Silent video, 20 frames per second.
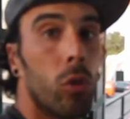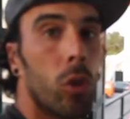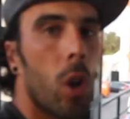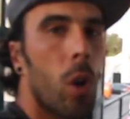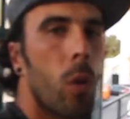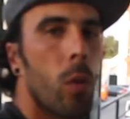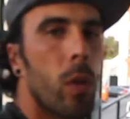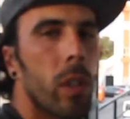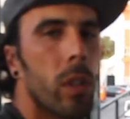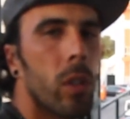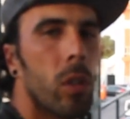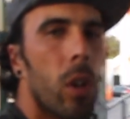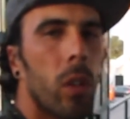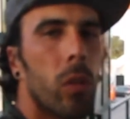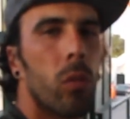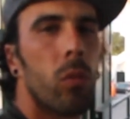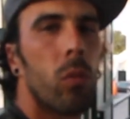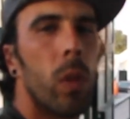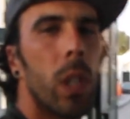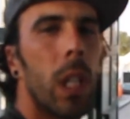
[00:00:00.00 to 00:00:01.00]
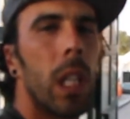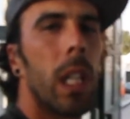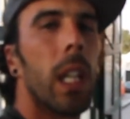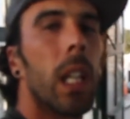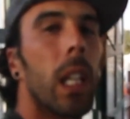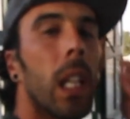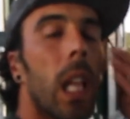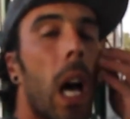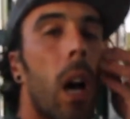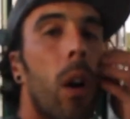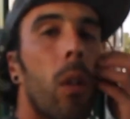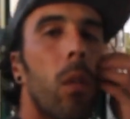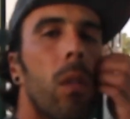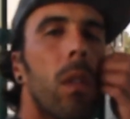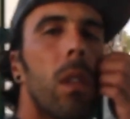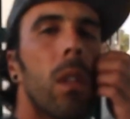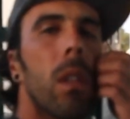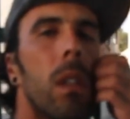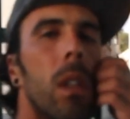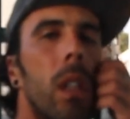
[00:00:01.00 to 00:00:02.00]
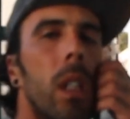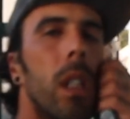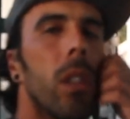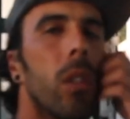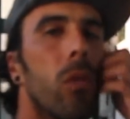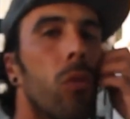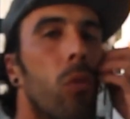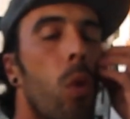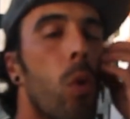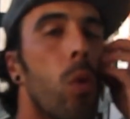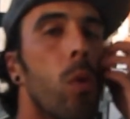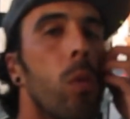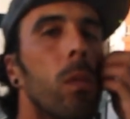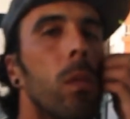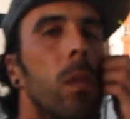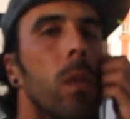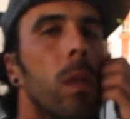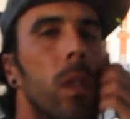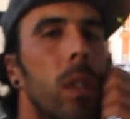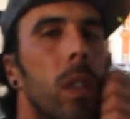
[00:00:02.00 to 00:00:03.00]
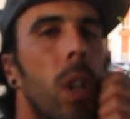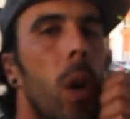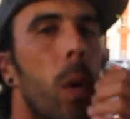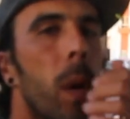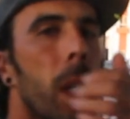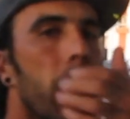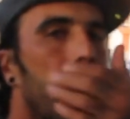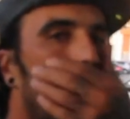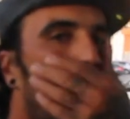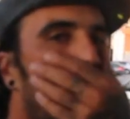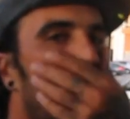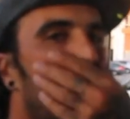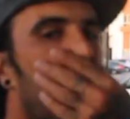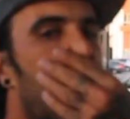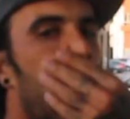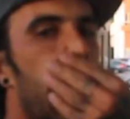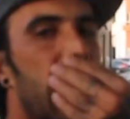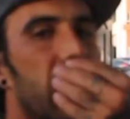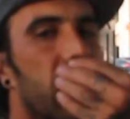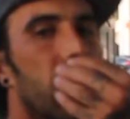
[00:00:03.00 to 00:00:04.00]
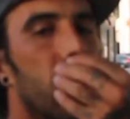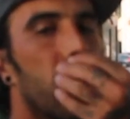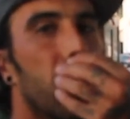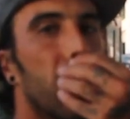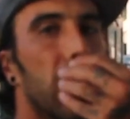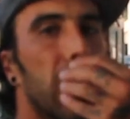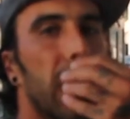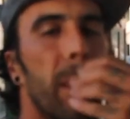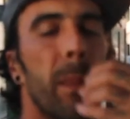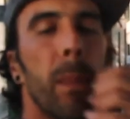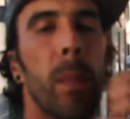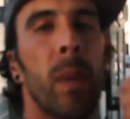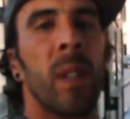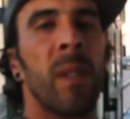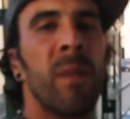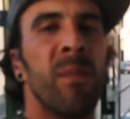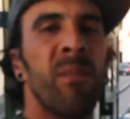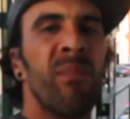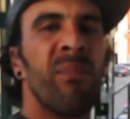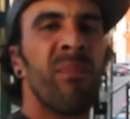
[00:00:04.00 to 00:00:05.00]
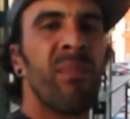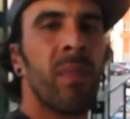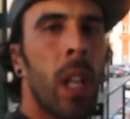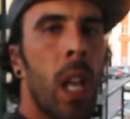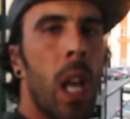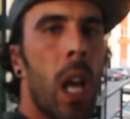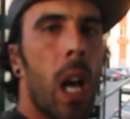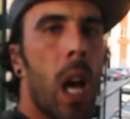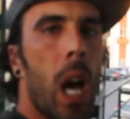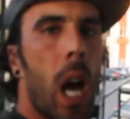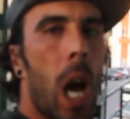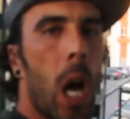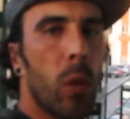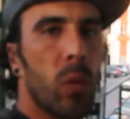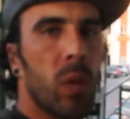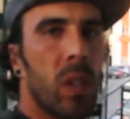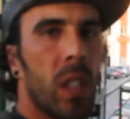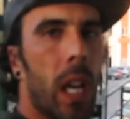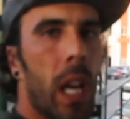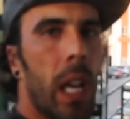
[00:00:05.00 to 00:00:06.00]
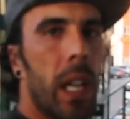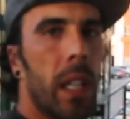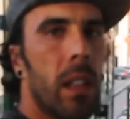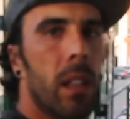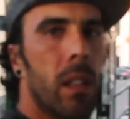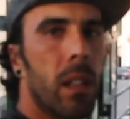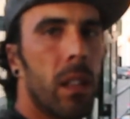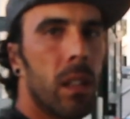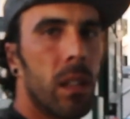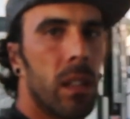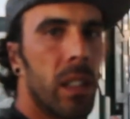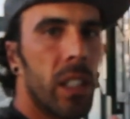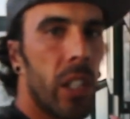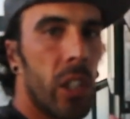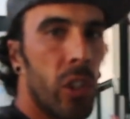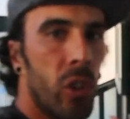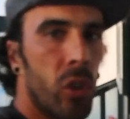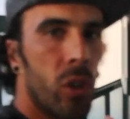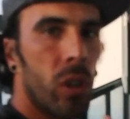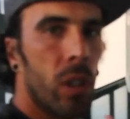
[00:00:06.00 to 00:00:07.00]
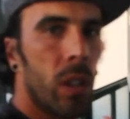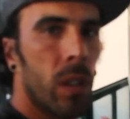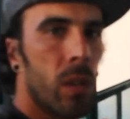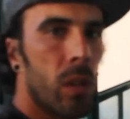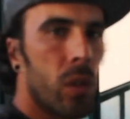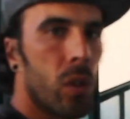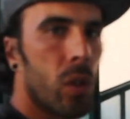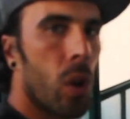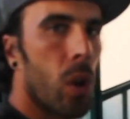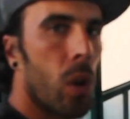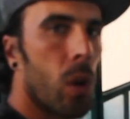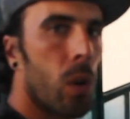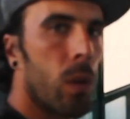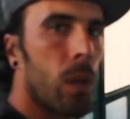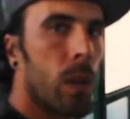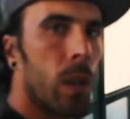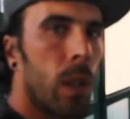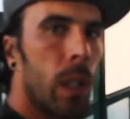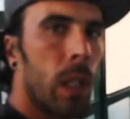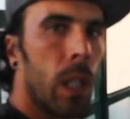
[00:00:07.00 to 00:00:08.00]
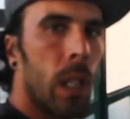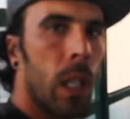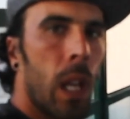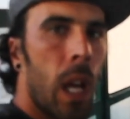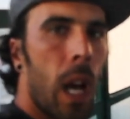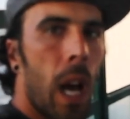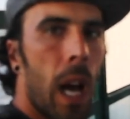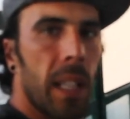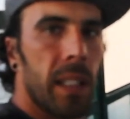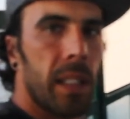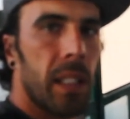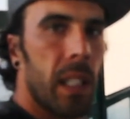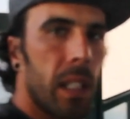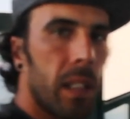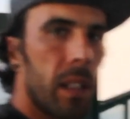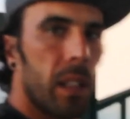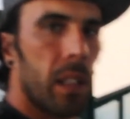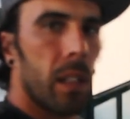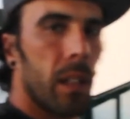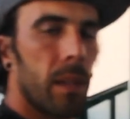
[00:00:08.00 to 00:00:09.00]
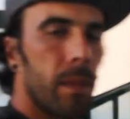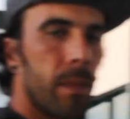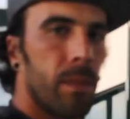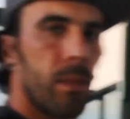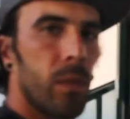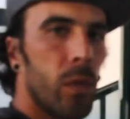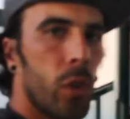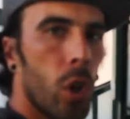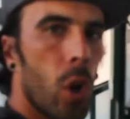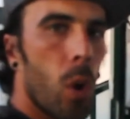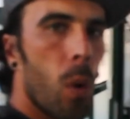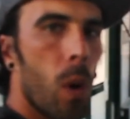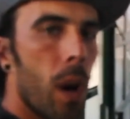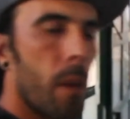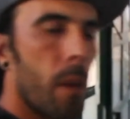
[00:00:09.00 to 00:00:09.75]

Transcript: Joe is not really allowed in the room, so he kind of has to sleep outside-ish. So I set Joe